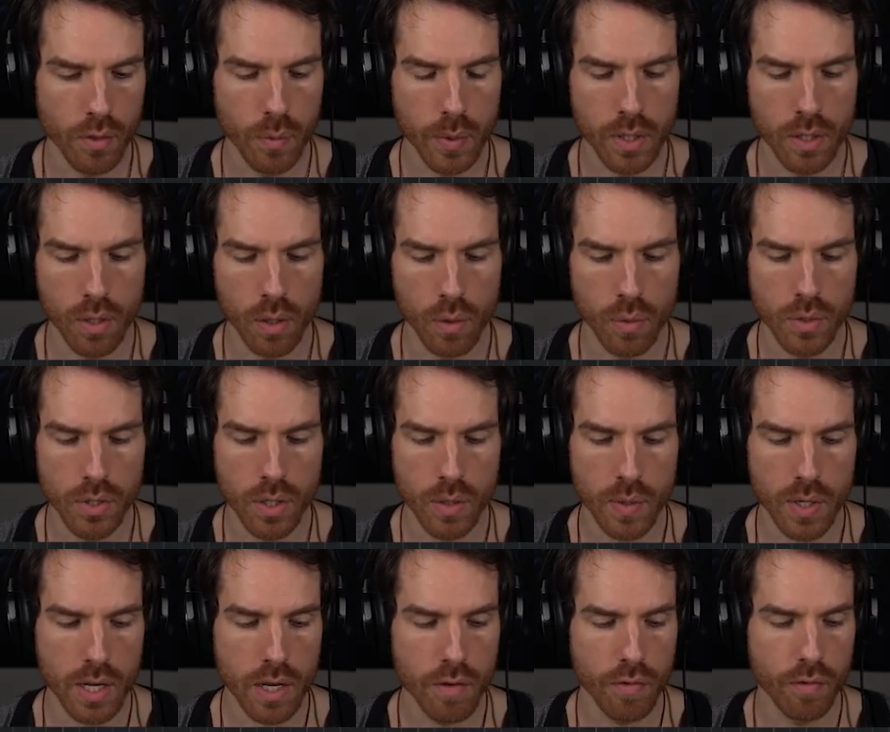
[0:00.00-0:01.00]
go to
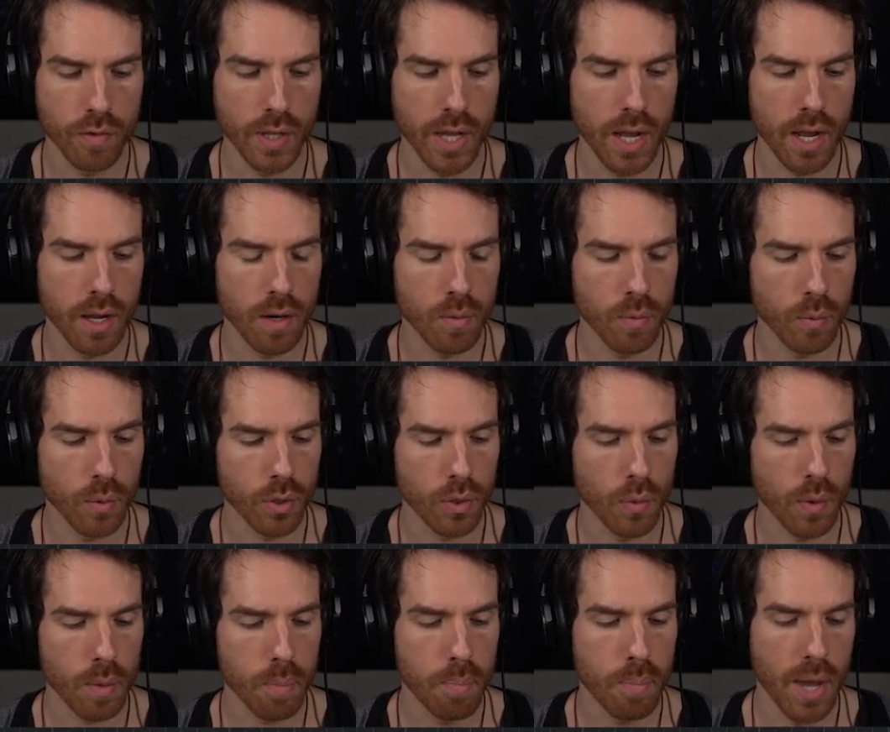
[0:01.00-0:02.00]
E flat, we're
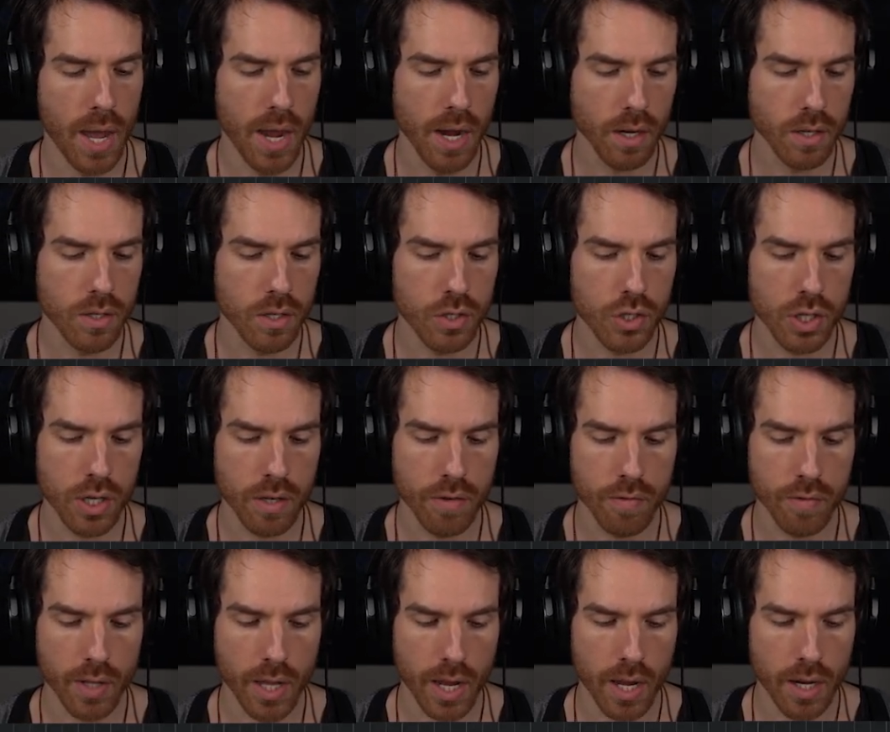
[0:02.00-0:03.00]
going back to G
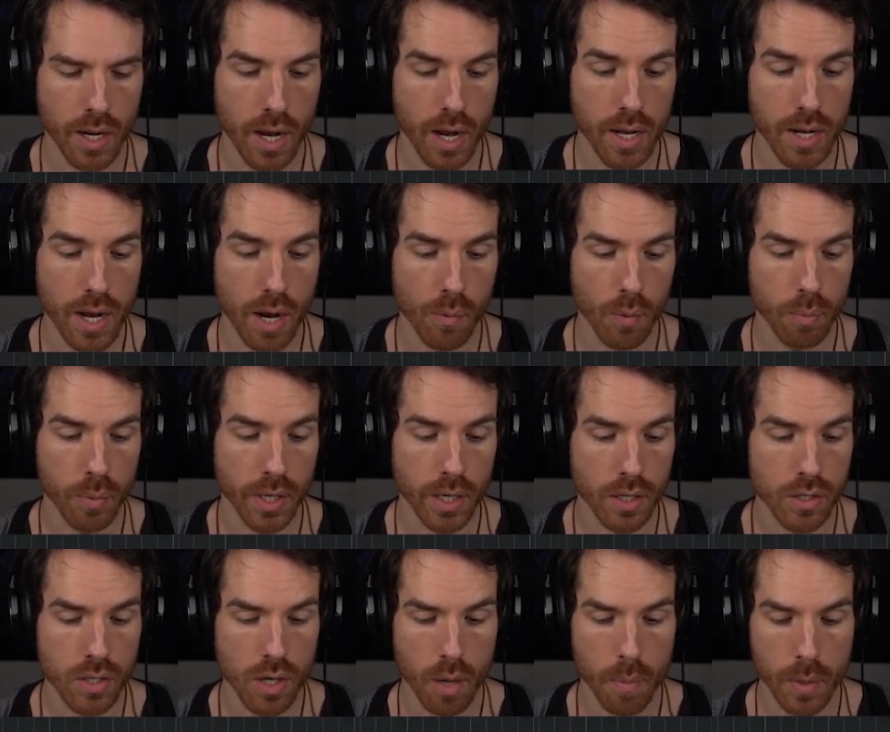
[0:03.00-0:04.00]
flat, and now we're playing a
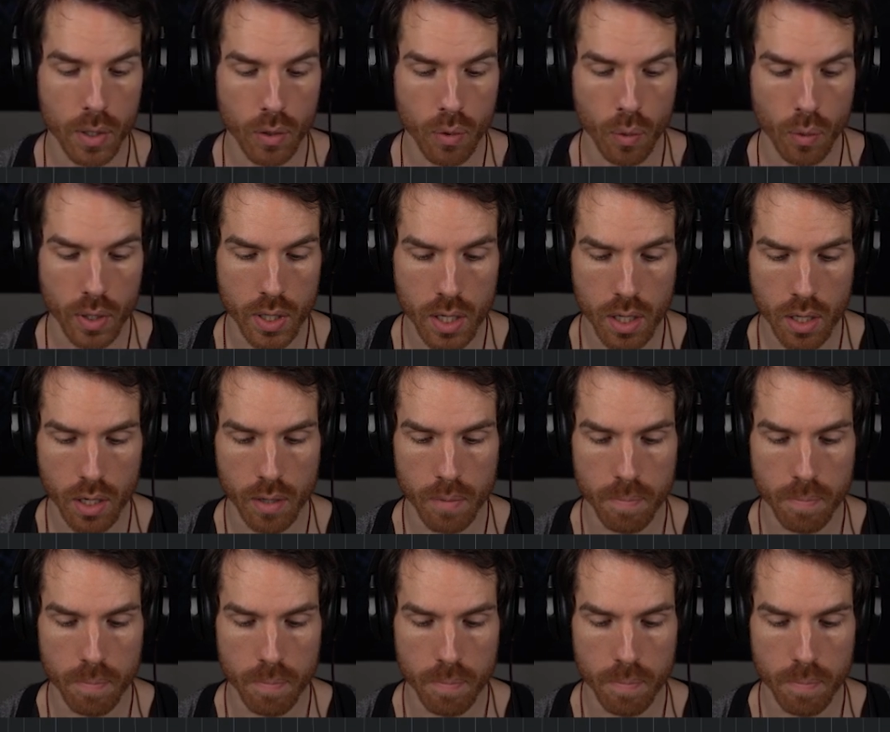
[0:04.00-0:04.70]
dominant chord here.